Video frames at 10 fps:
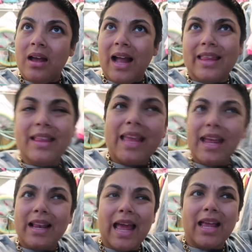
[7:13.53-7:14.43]
I think
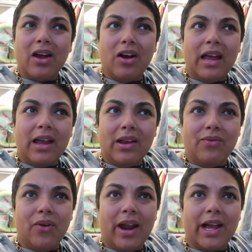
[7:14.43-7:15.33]
they, like,
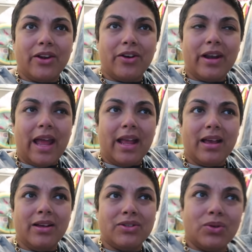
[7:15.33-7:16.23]
in regular, like,
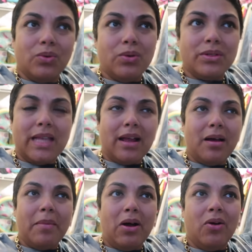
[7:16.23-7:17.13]
schools, they
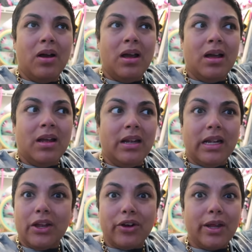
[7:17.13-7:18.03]
come out
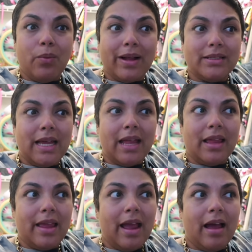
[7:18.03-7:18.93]
literally Wednesday, and
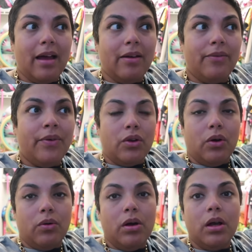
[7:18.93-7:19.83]
then they have, you
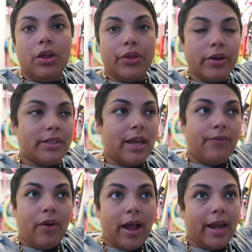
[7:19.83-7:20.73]
know, Thursday,
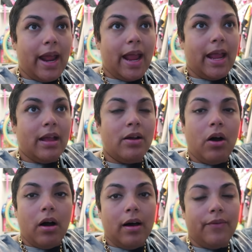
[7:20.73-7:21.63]
Friday
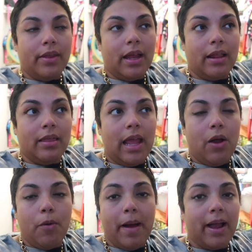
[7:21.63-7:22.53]
off, and then they
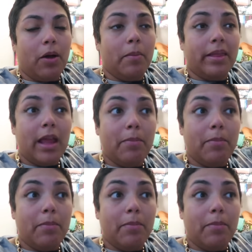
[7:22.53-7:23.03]
go back on Monday.